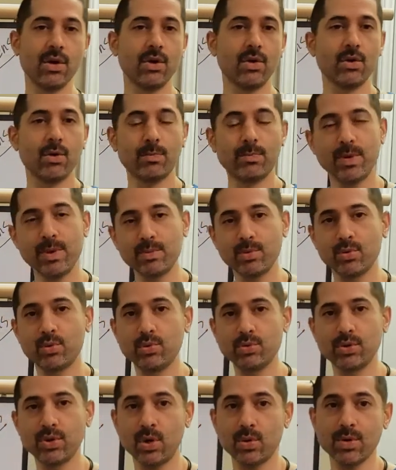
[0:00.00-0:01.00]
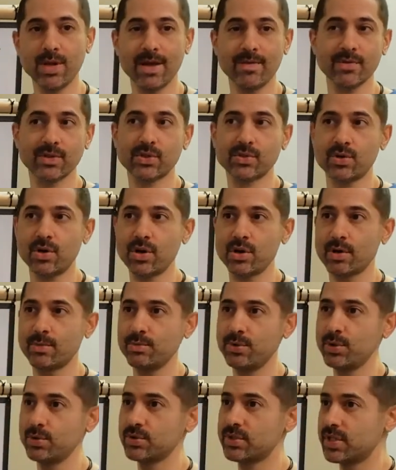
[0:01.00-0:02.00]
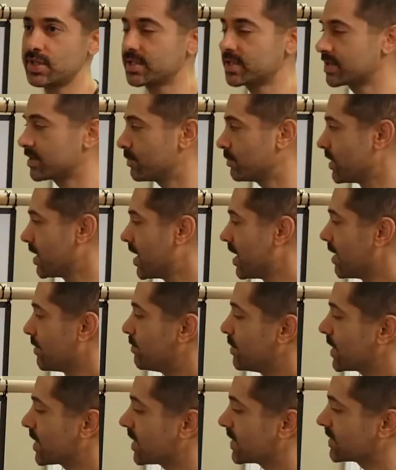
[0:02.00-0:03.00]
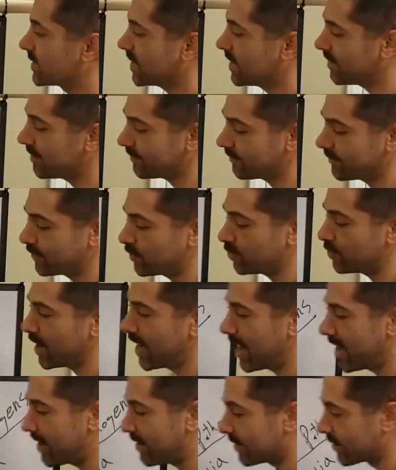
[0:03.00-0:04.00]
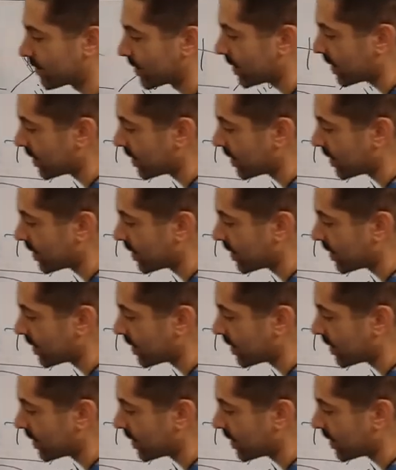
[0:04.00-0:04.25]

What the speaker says: or people who don't have a strong immune system, because if you have